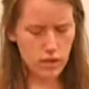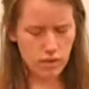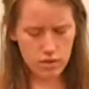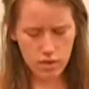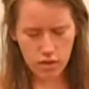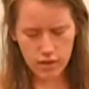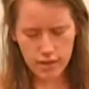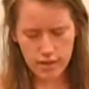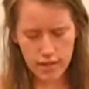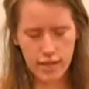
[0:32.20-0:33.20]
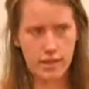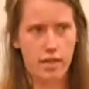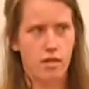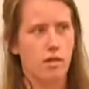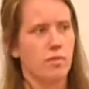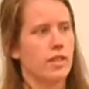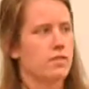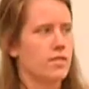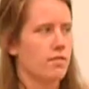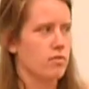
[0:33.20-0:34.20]
So he's saying that our wage of
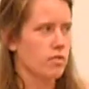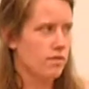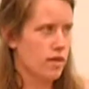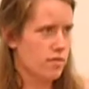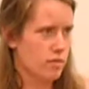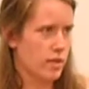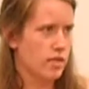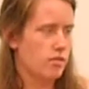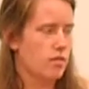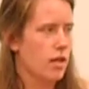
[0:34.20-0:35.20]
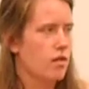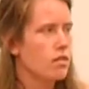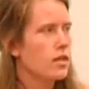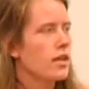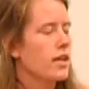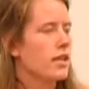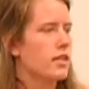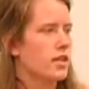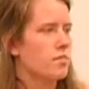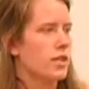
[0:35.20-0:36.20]
$7.25 is way too low and
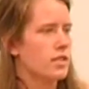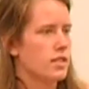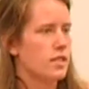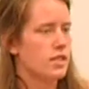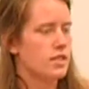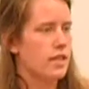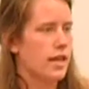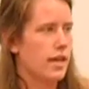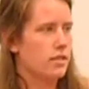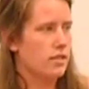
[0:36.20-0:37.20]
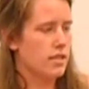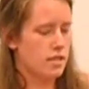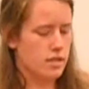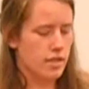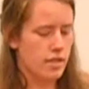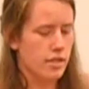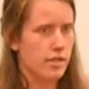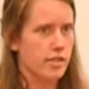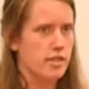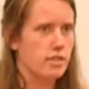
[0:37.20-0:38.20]
that the president needs to act on this and
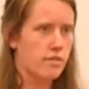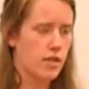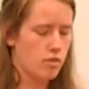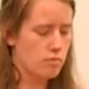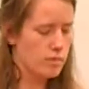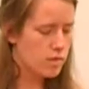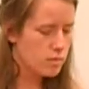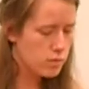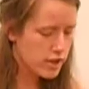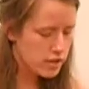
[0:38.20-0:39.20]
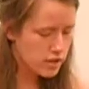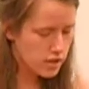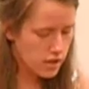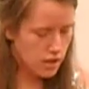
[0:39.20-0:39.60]
increase the federal minimum wage.